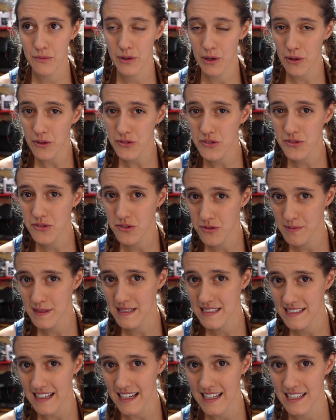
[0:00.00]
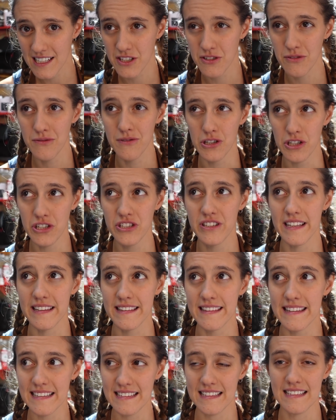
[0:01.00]
We're also super excited to learn
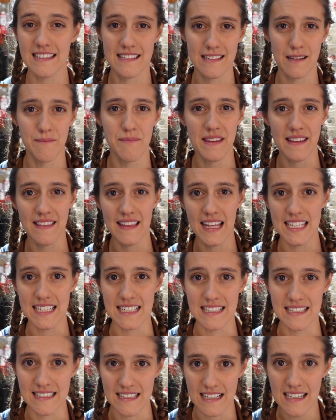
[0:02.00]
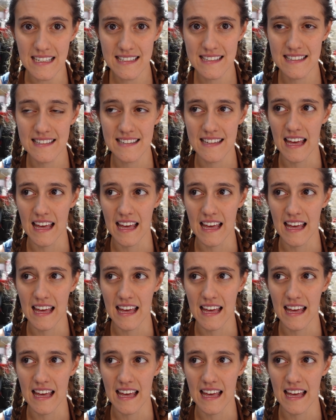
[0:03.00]
that this is something that exists.